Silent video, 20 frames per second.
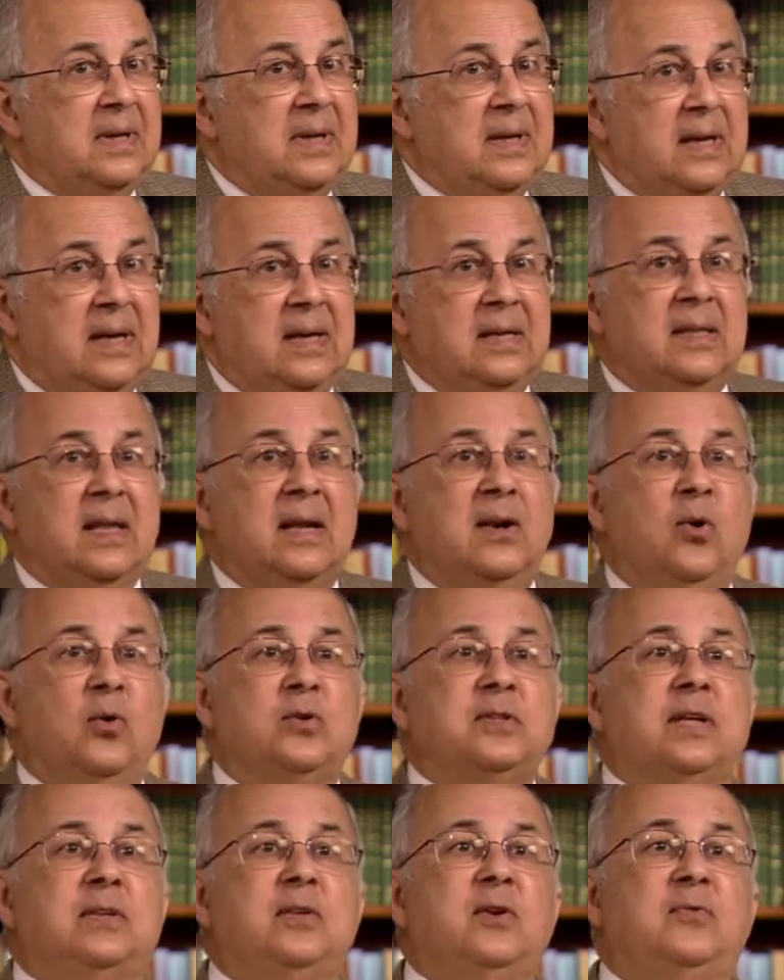He then
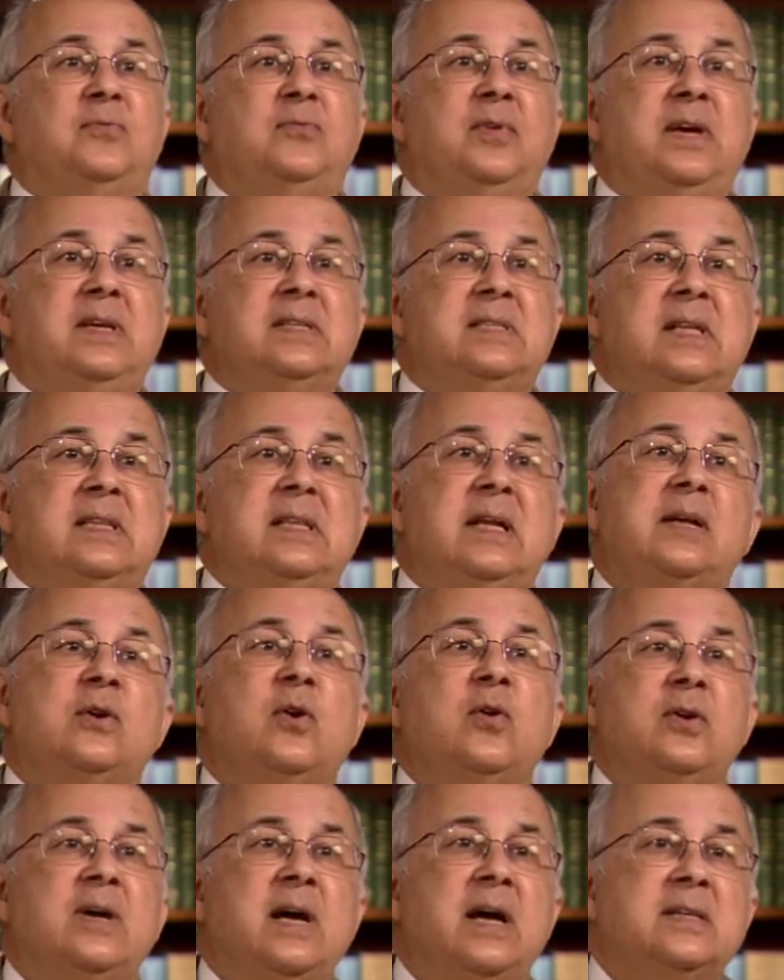looks at her face and
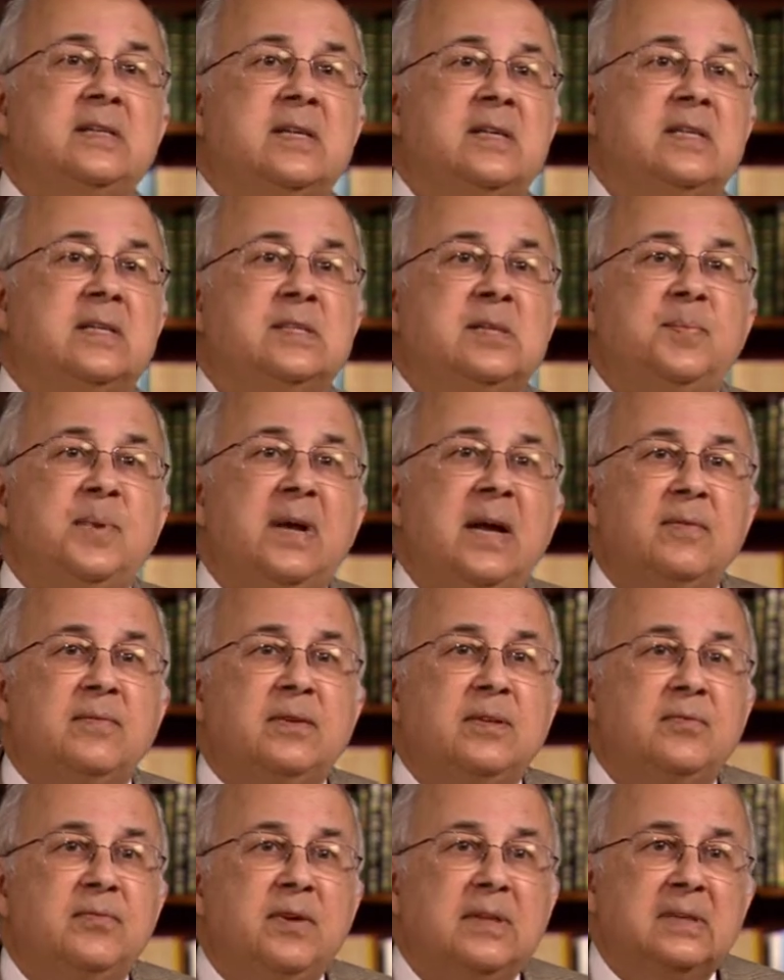recognizes his
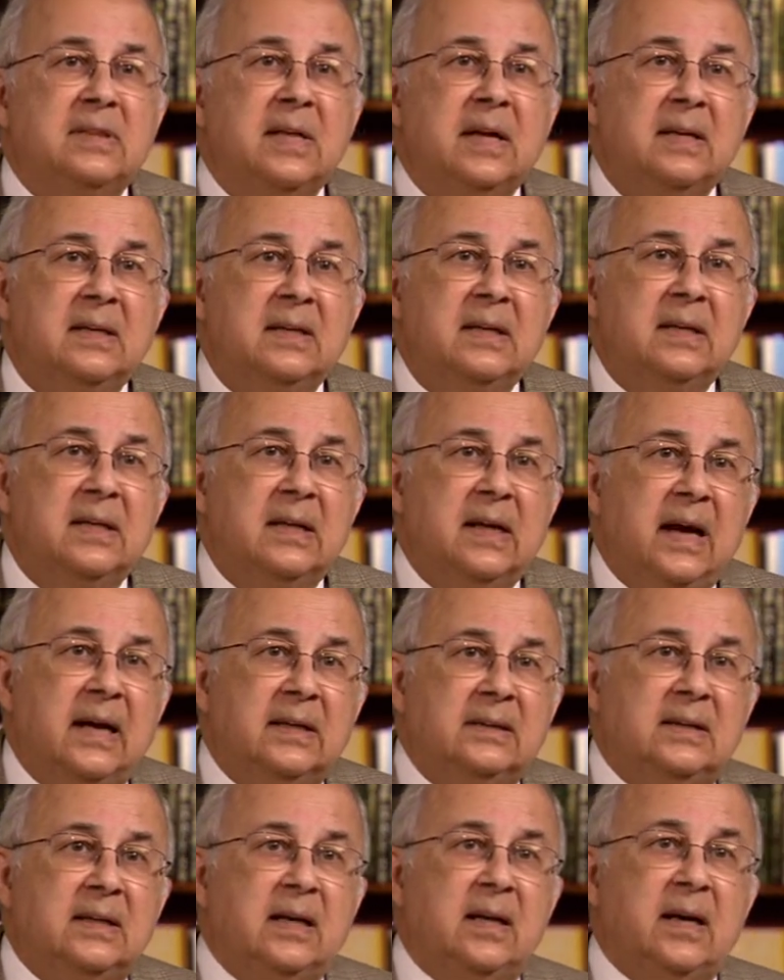beloved Fitna
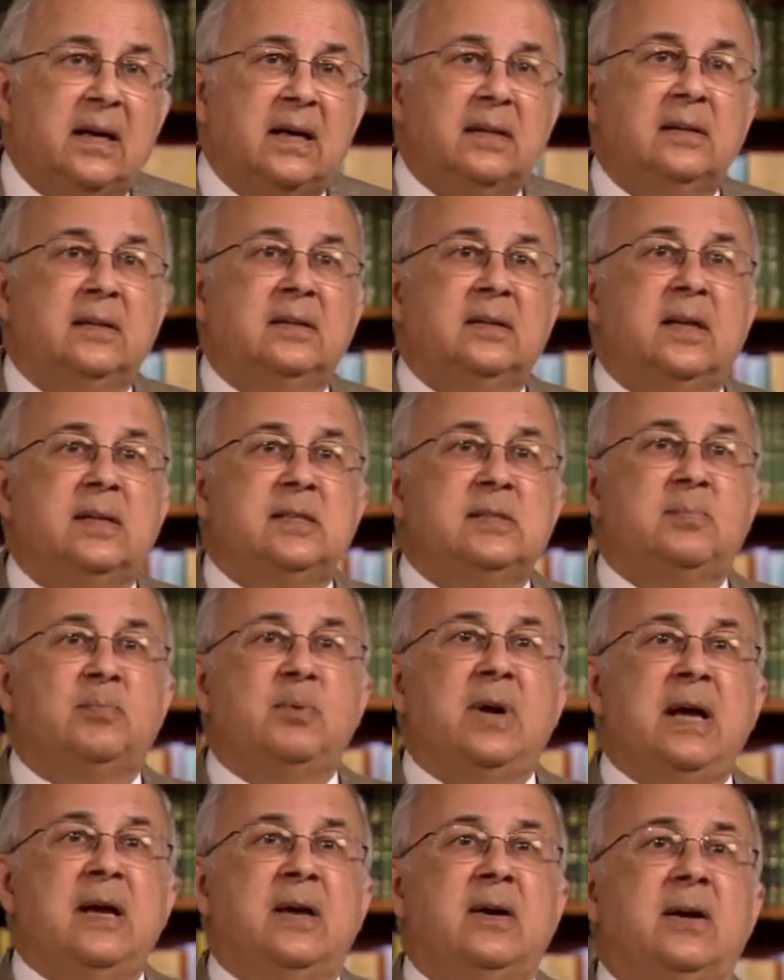and regretted his
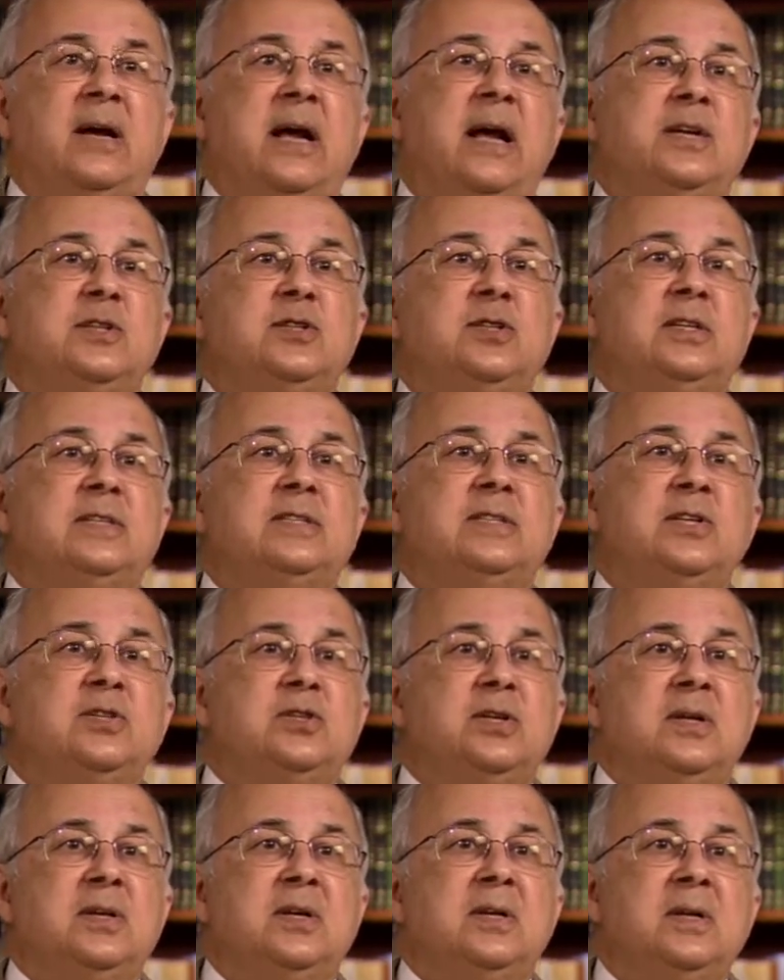prior rash
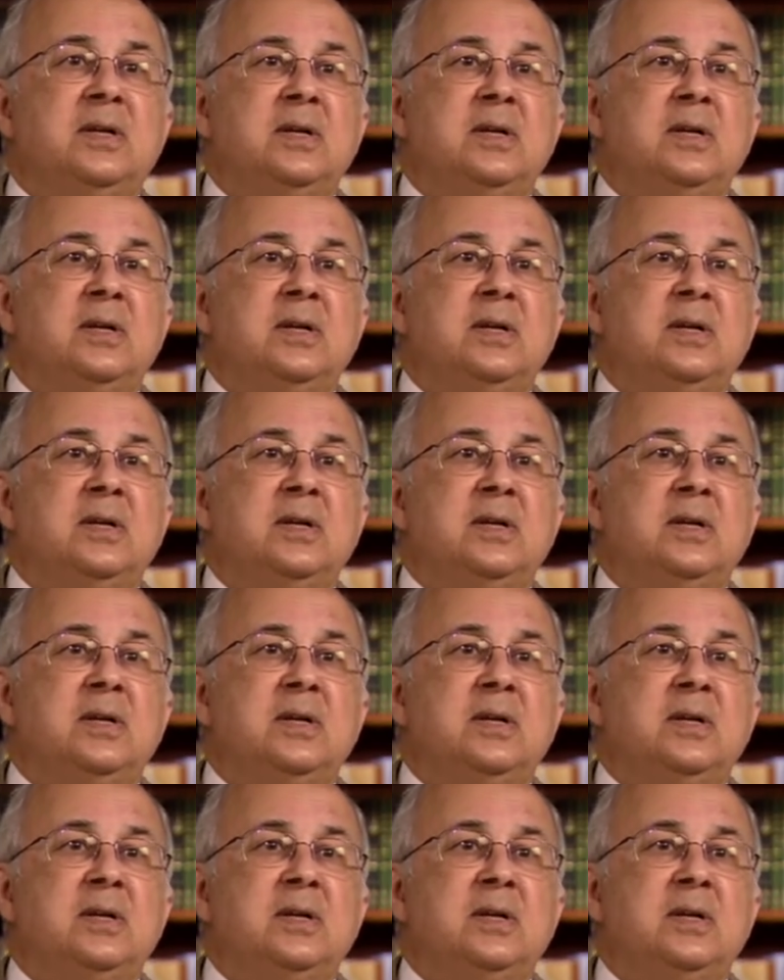decision,